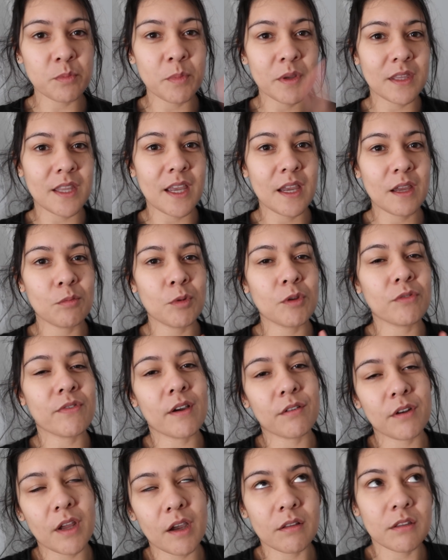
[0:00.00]
but then we
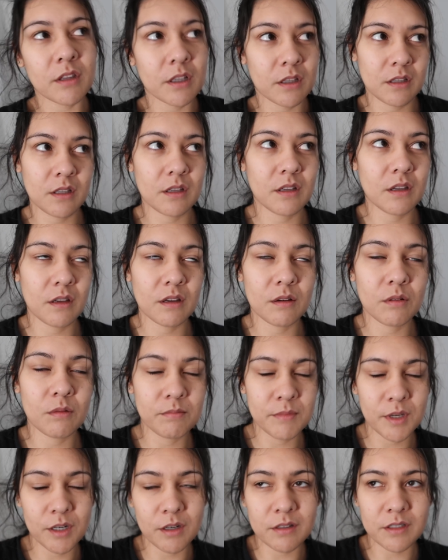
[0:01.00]
found out that the
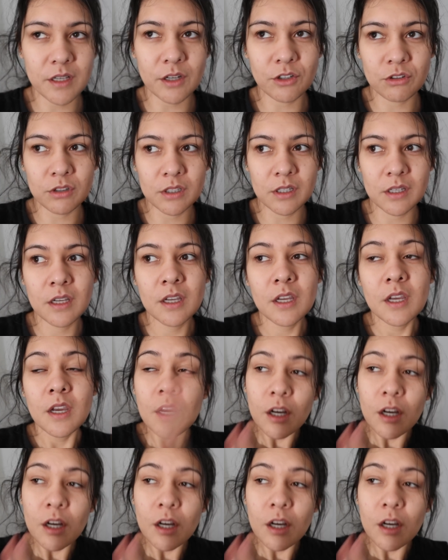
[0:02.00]
mirror is actually